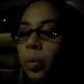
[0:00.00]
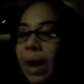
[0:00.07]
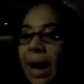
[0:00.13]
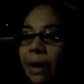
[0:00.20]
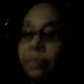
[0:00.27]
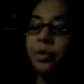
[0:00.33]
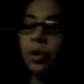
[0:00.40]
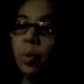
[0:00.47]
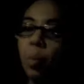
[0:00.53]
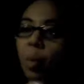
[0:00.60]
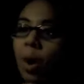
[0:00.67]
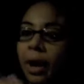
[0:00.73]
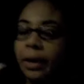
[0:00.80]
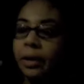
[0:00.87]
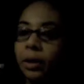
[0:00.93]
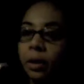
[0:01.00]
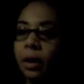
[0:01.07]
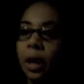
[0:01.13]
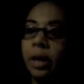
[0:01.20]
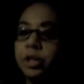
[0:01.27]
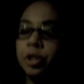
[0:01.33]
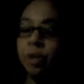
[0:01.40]
after a while
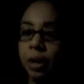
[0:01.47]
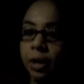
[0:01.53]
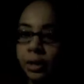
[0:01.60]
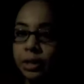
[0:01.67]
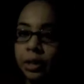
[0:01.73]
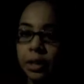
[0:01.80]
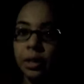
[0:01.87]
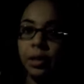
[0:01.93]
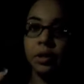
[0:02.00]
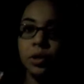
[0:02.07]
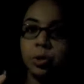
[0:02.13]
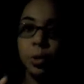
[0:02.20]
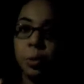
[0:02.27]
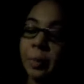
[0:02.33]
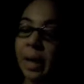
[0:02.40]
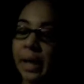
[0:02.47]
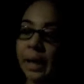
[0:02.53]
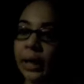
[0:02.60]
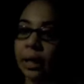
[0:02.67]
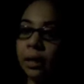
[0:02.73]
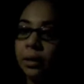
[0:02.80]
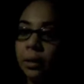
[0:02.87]
I tried to tune back
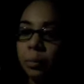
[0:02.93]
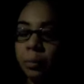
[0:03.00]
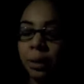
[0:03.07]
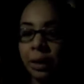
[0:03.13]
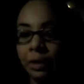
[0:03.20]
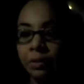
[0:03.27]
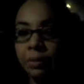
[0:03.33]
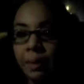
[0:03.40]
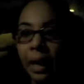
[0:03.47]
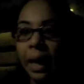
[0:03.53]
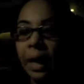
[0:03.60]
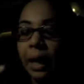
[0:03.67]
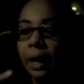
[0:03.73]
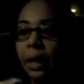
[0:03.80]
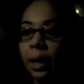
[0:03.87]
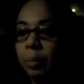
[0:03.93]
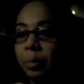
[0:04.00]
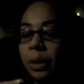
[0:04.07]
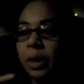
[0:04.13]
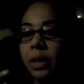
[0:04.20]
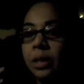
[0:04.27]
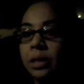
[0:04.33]
in, but it gives me a headache
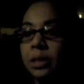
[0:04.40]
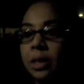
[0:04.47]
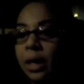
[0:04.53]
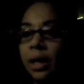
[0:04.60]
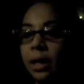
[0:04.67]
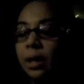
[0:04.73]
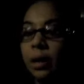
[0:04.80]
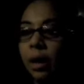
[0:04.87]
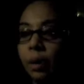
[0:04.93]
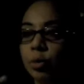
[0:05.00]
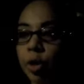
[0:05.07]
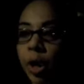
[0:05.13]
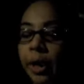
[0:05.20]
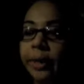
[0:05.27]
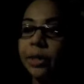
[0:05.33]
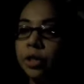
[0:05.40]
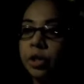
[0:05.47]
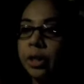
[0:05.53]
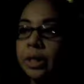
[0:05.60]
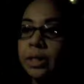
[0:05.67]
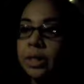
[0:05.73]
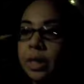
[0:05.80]
because I, I'm trying to
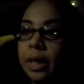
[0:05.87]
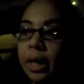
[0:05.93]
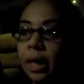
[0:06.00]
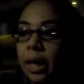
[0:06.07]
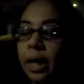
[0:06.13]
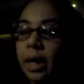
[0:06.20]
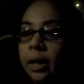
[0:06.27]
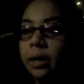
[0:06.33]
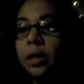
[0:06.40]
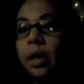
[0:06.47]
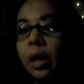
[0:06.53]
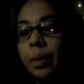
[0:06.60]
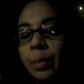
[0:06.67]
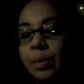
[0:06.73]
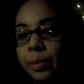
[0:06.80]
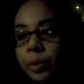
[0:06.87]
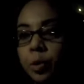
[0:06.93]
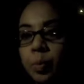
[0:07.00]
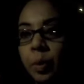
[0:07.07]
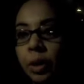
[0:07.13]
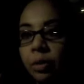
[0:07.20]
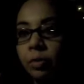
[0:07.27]
translate and people are
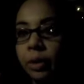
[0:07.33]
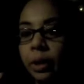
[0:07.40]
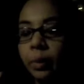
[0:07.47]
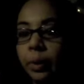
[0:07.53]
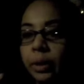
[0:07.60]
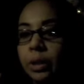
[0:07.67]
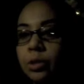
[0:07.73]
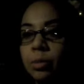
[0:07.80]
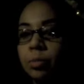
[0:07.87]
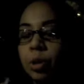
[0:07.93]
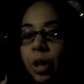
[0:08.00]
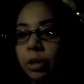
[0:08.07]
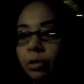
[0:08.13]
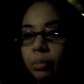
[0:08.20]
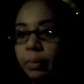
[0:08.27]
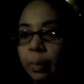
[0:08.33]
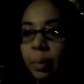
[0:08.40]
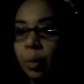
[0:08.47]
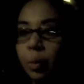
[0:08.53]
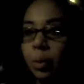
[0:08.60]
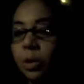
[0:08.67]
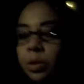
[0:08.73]
speaking really quickly, so I'm trying to
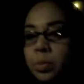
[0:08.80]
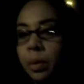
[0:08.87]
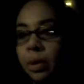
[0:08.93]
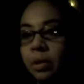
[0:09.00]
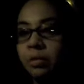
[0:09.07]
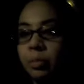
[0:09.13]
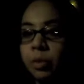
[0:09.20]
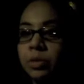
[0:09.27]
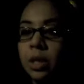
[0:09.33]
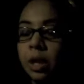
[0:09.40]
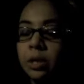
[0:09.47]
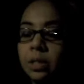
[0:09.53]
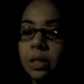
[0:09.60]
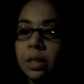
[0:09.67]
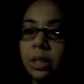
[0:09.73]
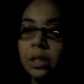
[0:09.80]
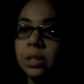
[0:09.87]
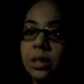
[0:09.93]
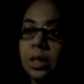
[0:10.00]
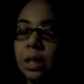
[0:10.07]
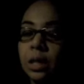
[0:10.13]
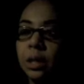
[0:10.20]
remember words while they've moved on to the next,
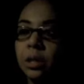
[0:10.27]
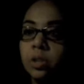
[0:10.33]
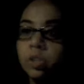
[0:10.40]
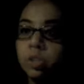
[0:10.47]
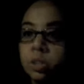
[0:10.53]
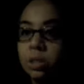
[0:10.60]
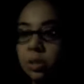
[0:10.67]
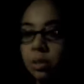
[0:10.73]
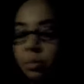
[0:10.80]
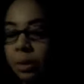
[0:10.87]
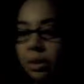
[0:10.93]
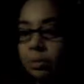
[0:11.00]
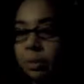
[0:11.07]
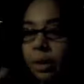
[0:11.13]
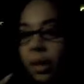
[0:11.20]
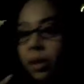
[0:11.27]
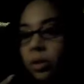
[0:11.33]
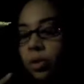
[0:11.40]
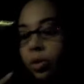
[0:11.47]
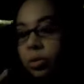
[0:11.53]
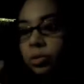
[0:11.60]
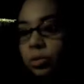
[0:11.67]
and it just makes my head
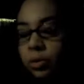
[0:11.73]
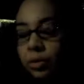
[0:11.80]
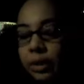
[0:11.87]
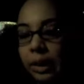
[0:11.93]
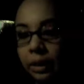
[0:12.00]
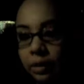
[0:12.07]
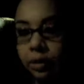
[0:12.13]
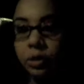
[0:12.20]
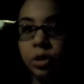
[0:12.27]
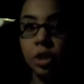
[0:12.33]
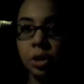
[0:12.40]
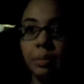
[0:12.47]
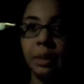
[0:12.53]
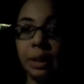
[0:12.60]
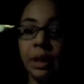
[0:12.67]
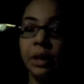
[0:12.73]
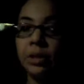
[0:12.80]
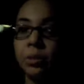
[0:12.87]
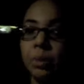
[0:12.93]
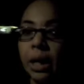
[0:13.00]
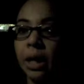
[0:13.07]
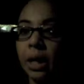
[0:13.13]
hurt. Like, legitimately
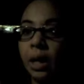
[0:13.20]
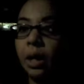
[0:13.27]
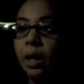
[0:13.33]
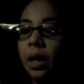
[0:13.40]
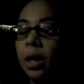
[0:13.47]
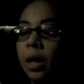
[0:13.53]
gives me a headache.